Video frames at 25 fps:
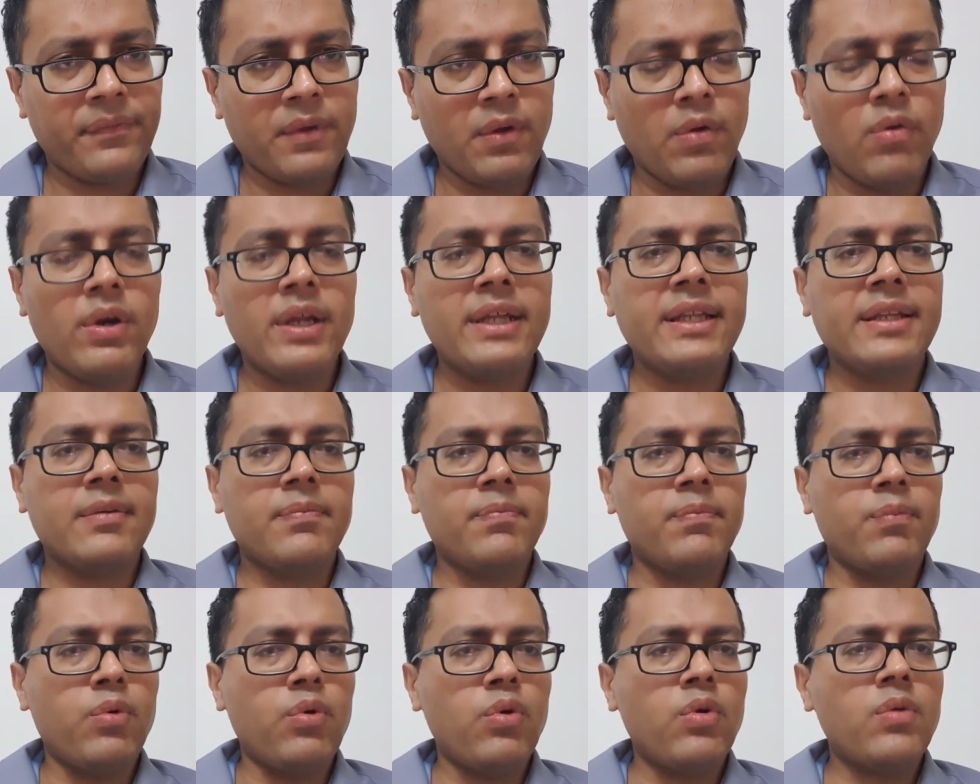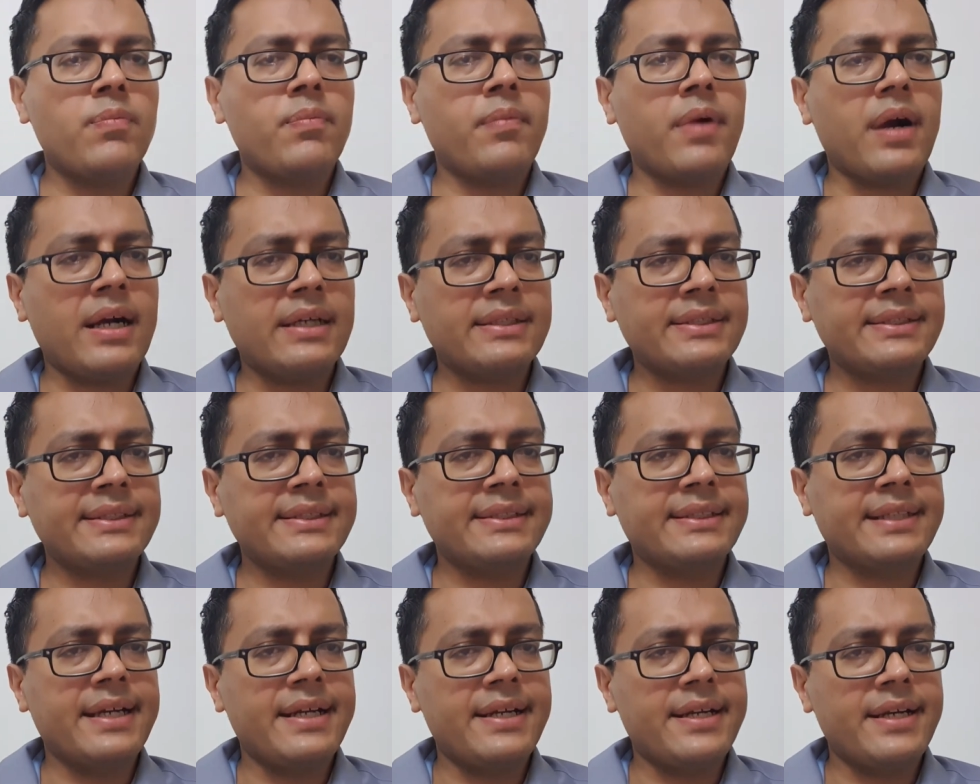Only the bone mass
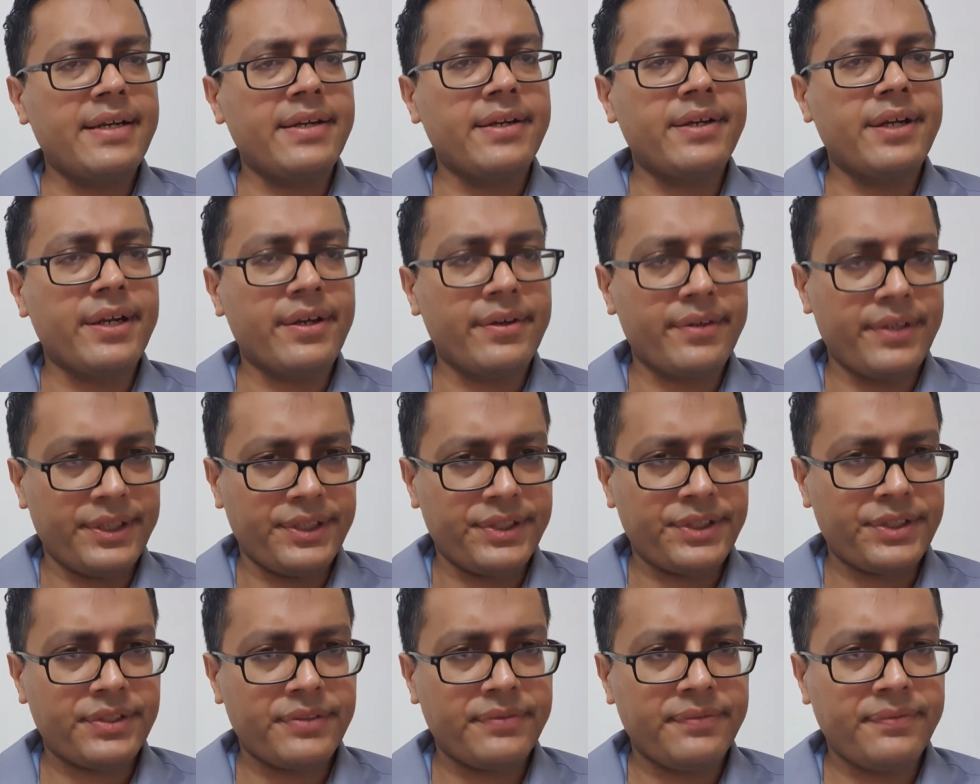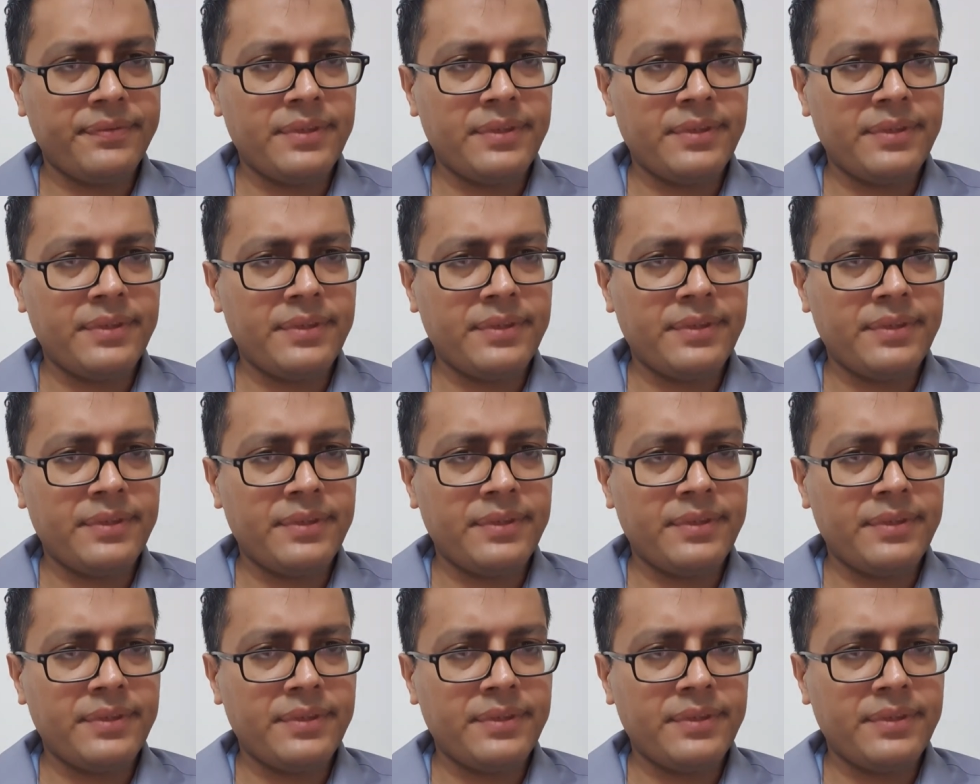is getting decreased.